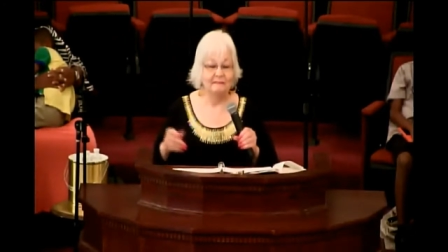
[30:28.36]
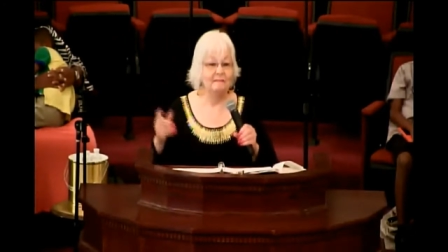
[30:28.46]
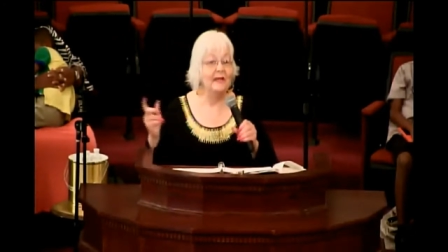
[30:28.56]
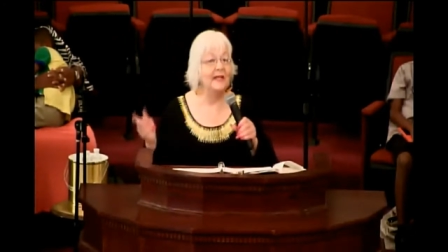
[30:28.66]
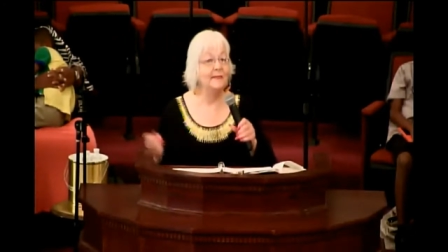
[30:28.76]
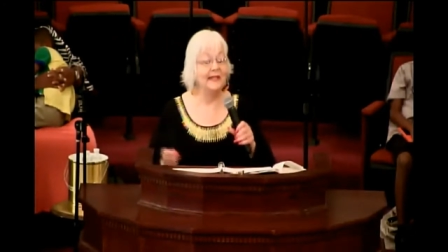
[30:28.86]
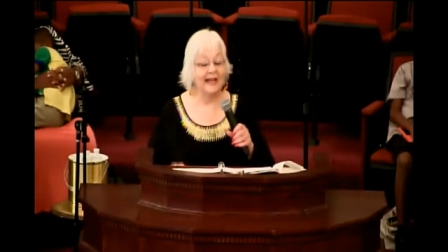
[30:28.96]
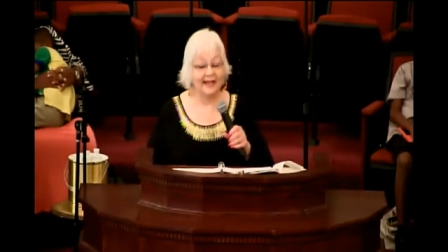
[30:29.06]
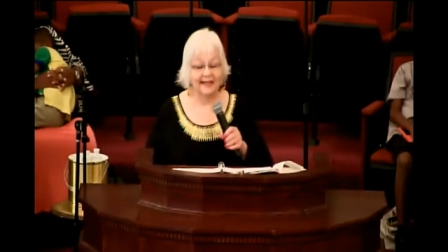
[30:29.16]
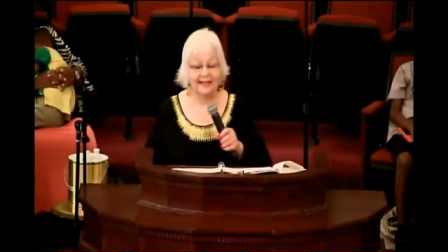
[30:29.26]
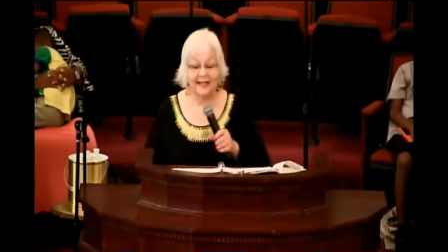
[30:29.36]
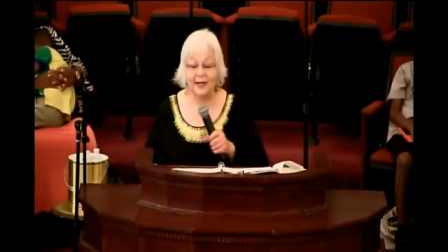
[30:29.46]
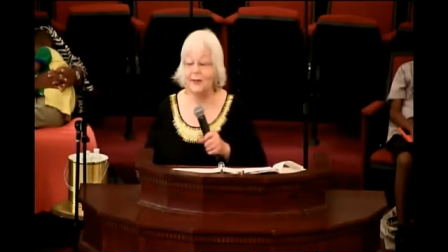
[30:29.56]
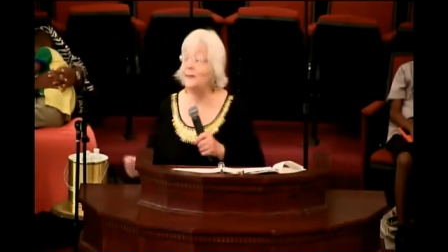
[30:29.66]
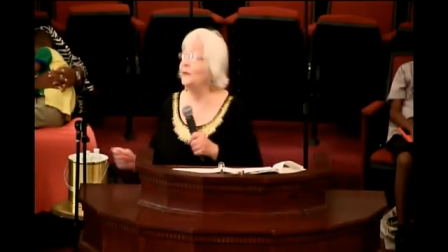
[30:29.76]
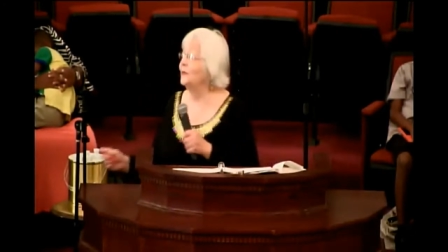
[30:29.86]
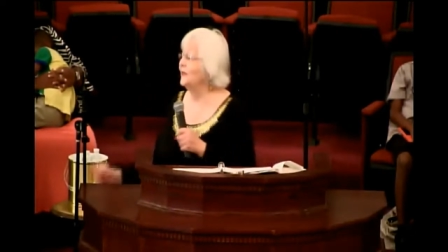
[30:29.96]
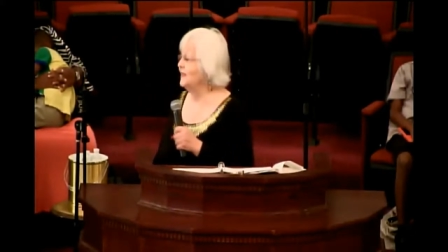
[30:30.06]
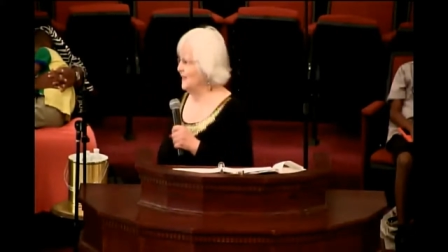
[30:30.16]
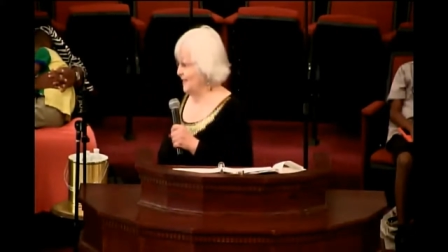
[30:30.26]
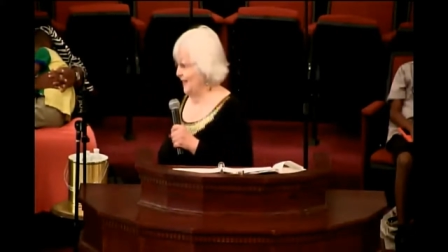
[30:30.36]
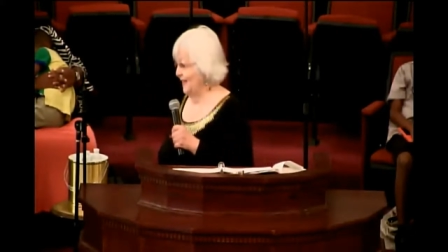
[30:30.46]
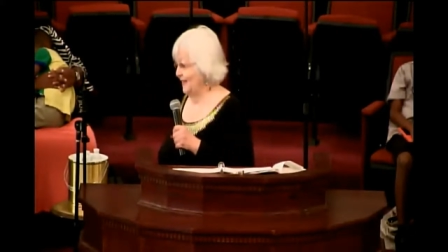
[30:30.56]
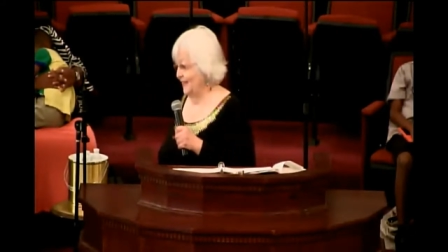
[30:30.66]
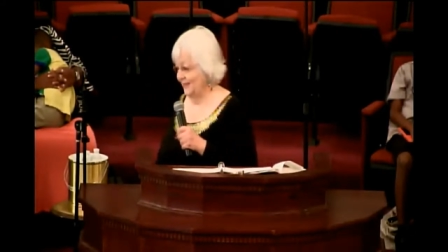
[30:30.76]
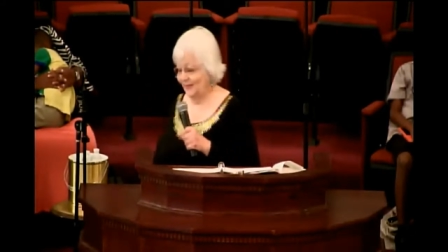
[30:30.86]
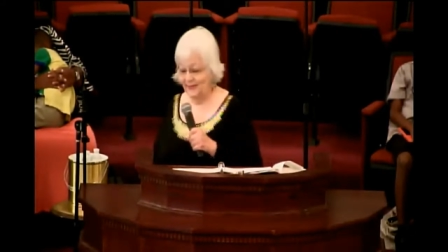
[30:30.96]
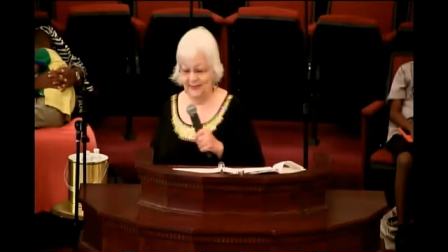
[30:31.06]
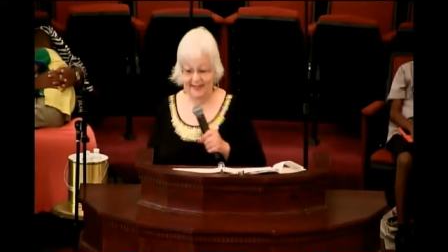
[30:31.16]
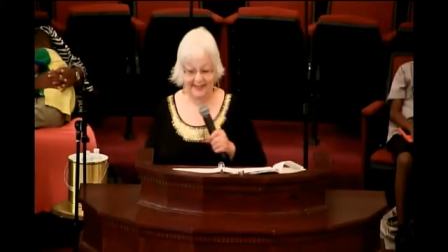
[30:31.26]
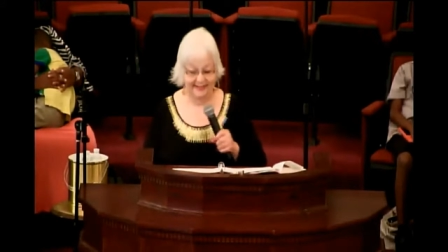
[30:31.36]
Maybe I can help you understand this way.